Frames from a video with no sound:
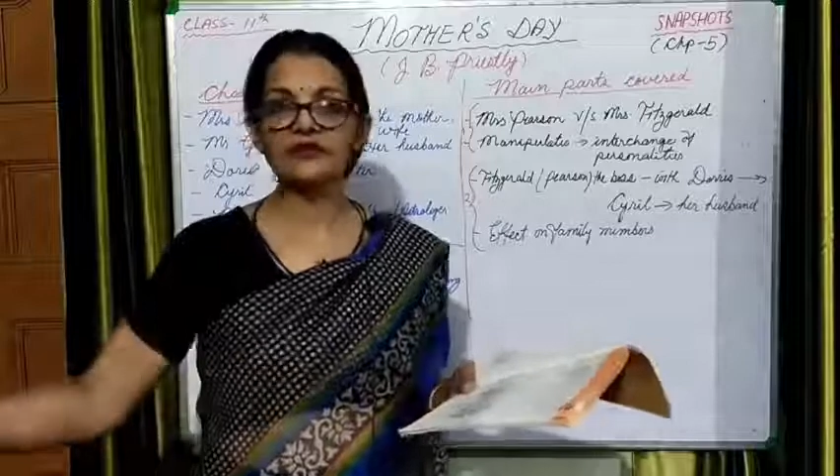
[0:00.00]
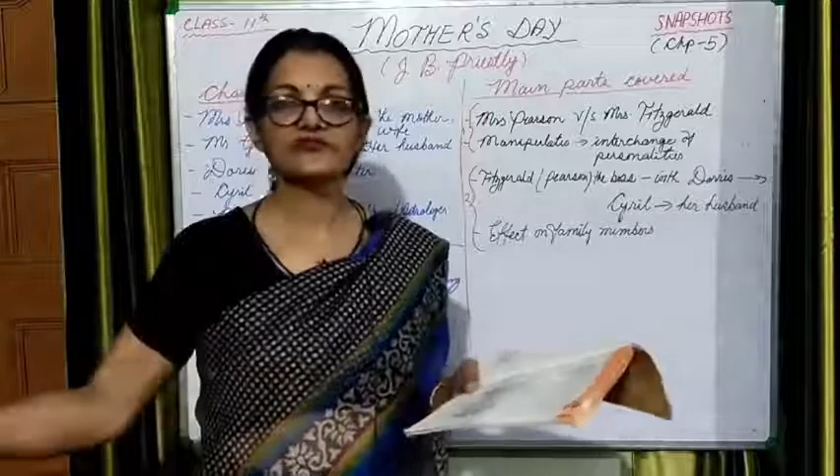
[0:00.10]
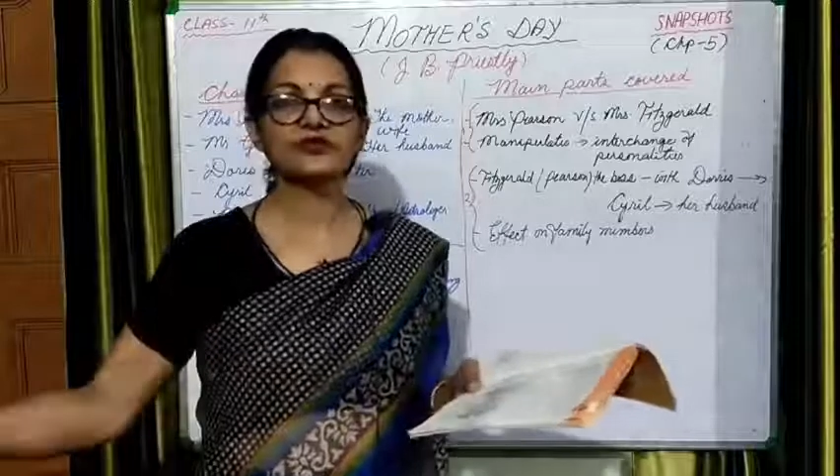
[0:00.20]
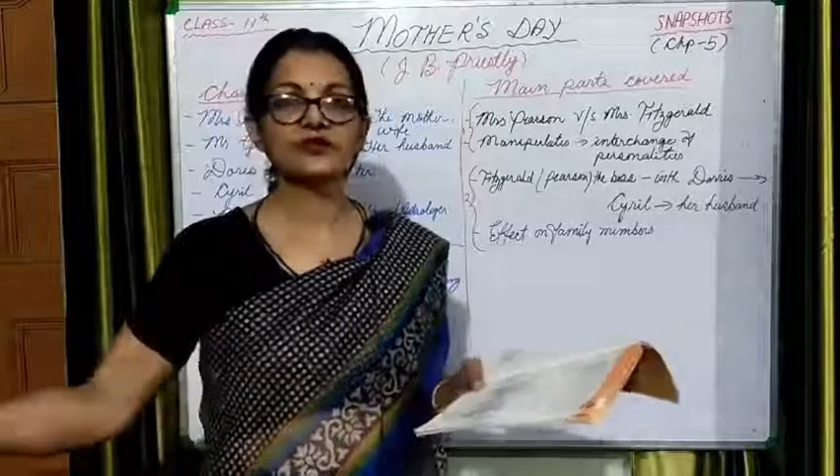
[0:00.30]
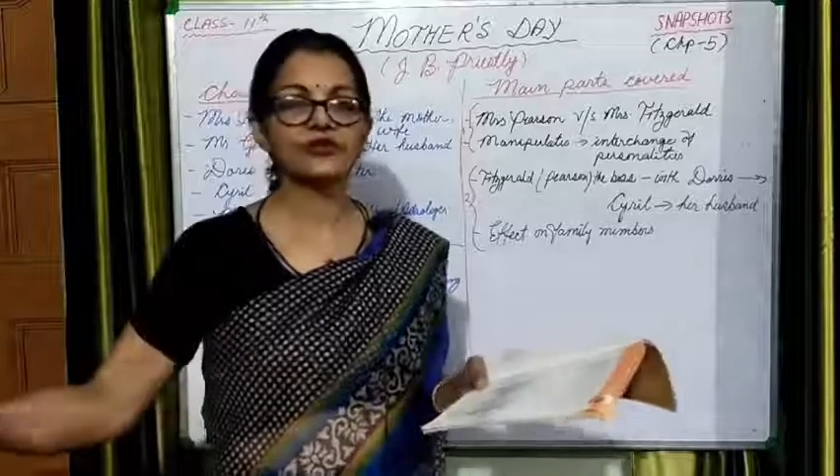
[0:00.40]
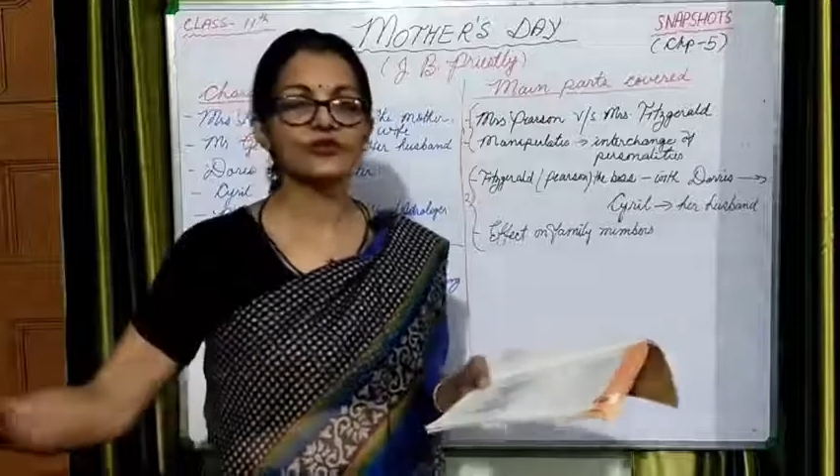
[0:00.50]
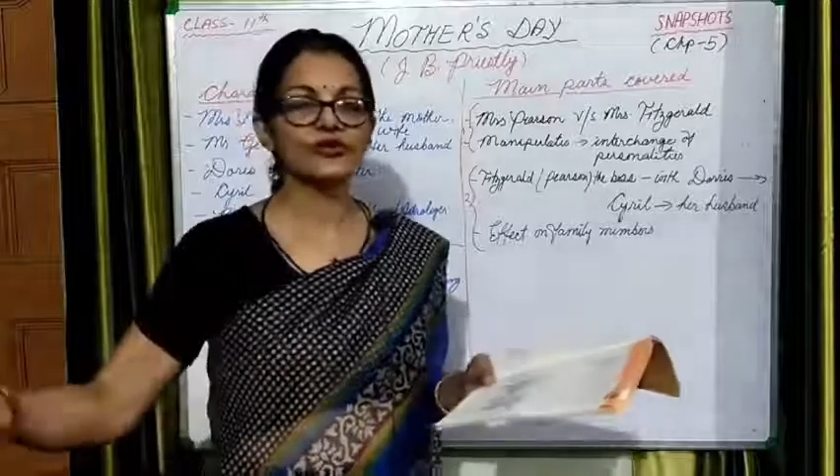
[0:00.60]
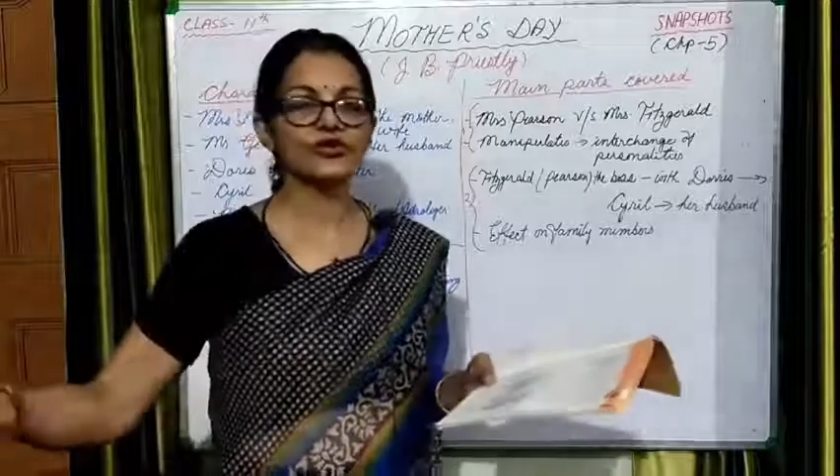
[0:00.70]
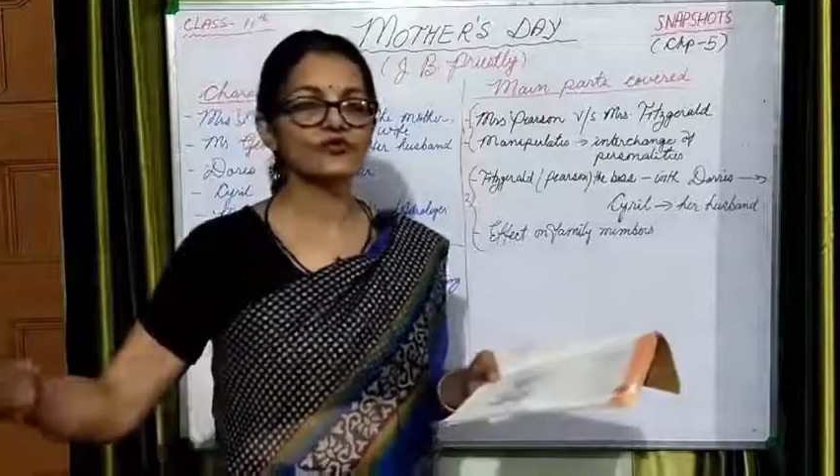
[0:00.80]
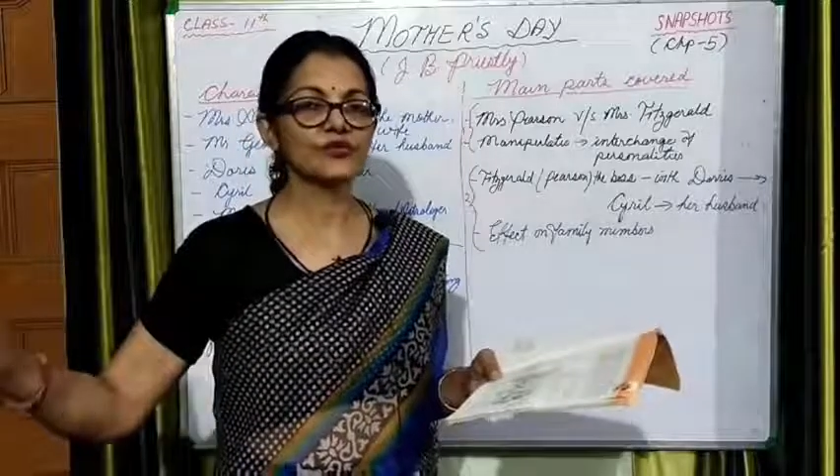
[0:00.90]
Eastern
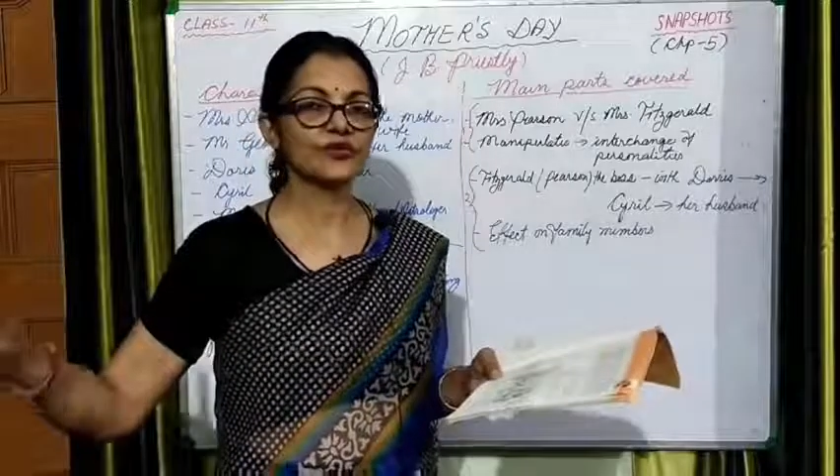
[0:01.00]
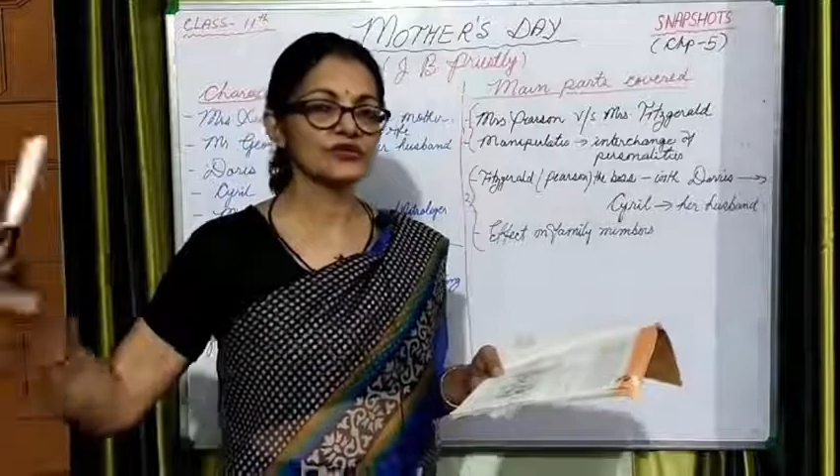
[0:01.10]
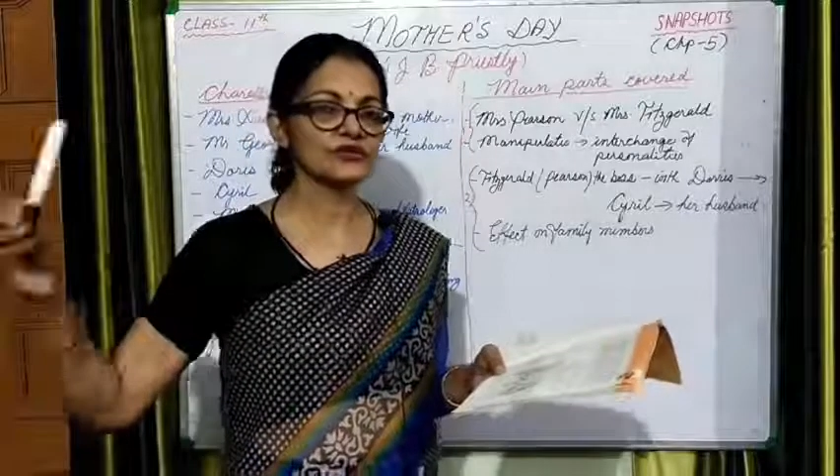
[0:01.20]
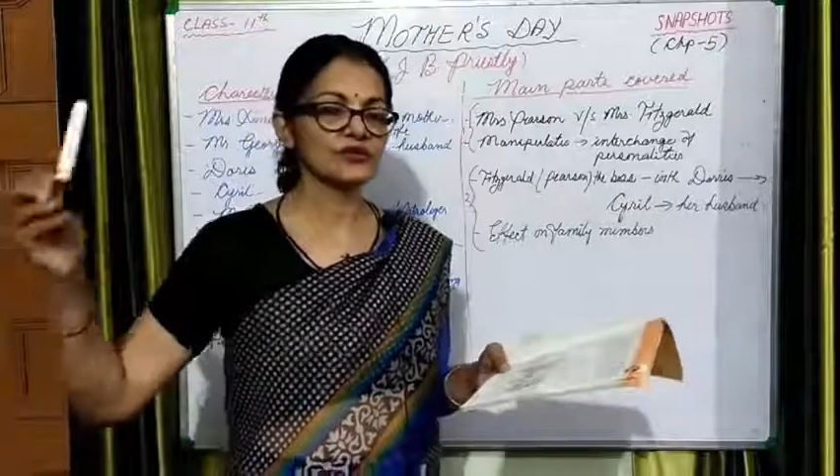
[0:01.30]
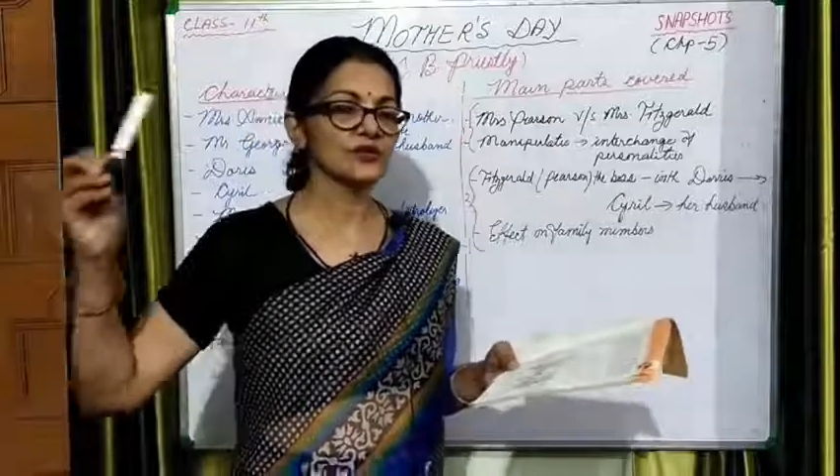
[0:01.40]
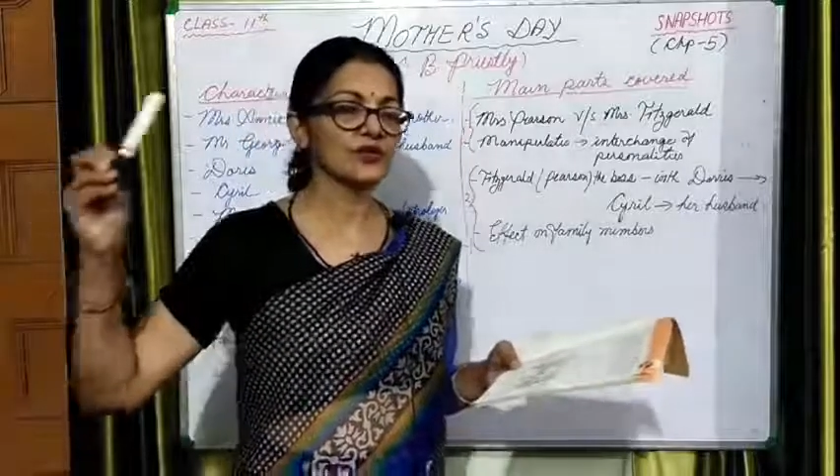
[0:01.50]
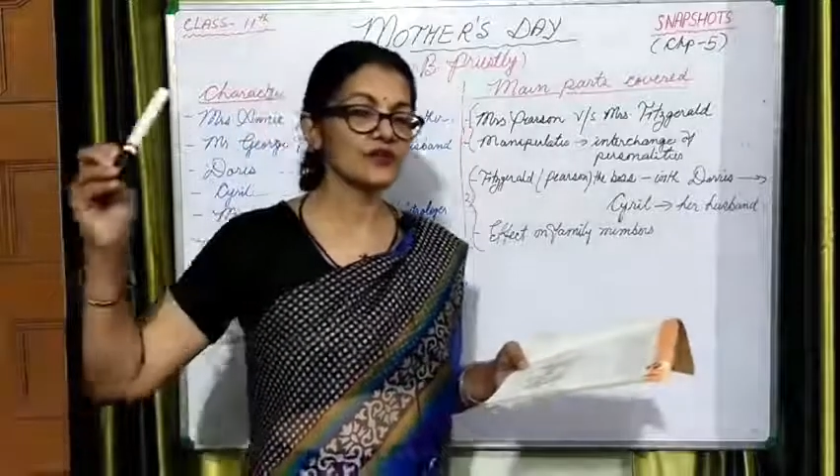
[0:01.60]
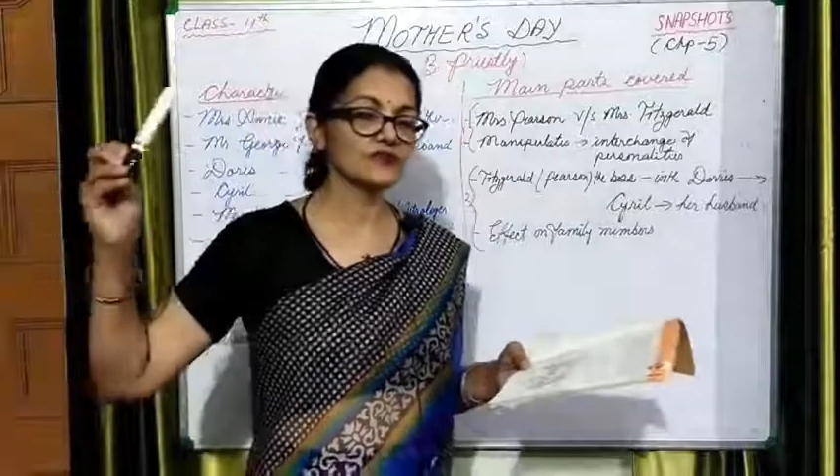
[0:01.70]
countries when her